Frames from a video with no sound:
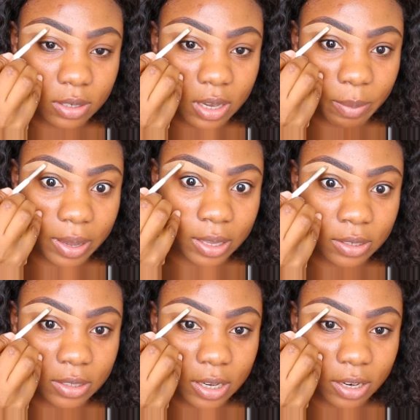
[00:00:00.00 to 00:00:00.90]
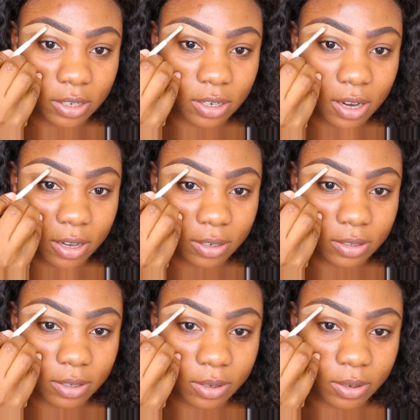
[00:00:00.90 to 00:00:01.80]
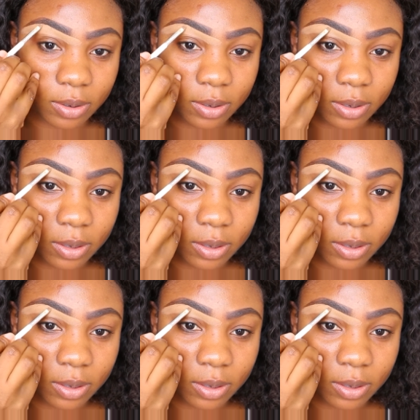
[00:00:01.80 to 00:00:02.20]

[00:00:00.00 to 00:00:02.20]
I'm entertaining y'all, so